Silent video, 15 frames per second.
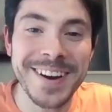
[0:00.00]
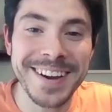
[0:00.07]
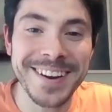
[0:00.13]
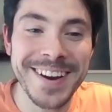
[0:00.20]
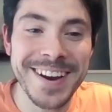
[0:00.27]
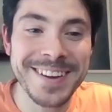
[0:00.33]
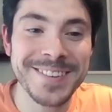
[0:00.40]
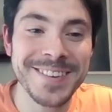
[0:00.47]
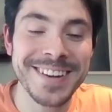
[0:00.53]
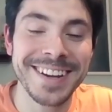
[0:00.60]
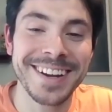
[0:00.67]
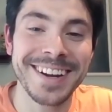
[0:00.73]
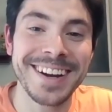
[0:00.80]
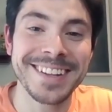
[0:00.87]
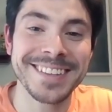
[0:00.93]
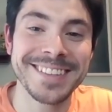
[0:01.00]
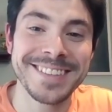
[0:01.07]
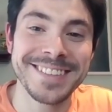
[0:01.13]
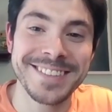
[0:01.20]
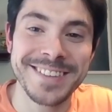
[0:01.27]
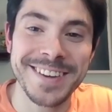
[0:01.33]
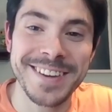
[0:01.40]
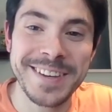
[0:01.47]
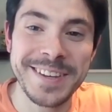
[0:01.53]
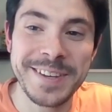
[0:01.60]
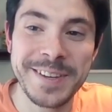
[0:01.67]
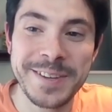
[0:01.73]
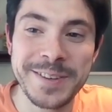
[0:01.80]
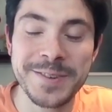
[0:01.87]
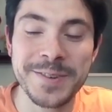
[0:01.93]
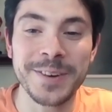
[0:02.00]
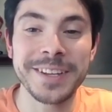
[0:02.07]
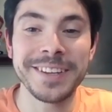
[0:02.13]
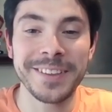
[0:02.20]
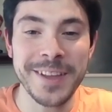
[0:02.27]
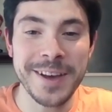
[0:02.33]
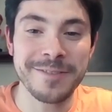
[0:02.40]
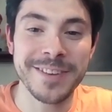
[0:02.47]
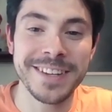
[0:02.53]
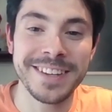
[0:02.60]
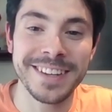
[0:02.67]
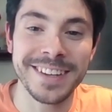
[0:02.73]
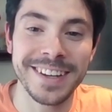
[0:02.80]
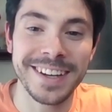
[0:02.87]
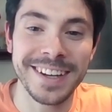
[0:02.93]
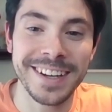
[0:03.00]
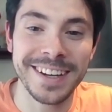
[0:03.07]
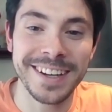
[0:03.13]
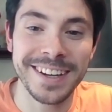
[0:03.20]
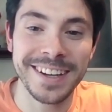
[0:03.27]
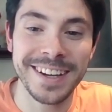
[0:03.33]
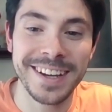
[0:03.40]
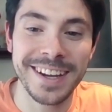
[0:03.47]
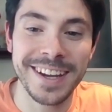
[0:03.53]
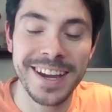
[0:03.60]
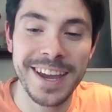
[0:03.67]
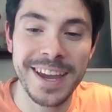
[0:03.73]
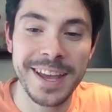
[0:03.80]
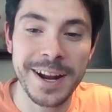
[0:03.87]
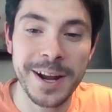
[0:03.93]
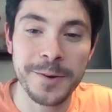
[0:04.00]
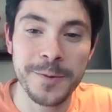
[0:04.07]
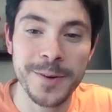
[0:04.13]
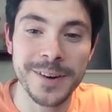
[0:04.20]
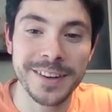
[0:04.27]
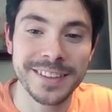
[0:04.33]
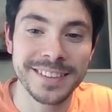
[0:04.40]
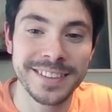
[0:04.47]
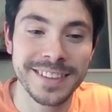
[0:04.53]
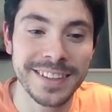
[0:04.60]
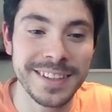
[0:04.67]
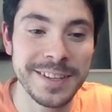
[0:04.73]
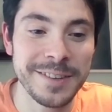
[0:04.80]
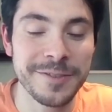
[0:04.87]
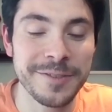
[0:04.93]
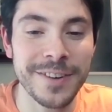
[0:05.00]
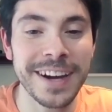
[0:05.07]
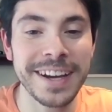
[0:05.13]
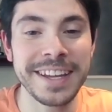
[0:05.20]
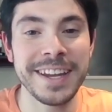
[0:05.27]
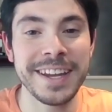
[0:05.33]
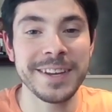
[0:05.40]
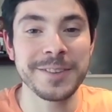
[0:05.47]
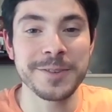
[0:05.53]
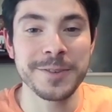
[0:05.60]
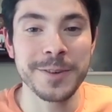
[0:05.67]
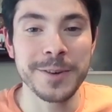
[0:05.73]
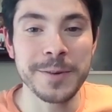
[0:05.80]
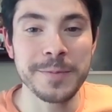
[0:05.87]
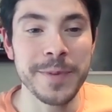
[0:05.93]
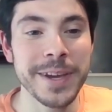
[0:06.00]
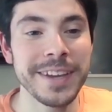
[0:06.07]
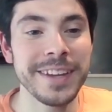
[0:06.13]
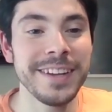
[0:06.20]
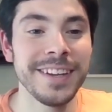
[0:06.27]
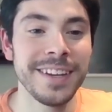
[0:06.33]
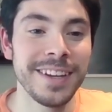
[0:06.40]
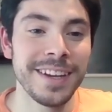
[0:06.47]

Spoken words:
graduated college in 2011, and I worked in finance for a bit,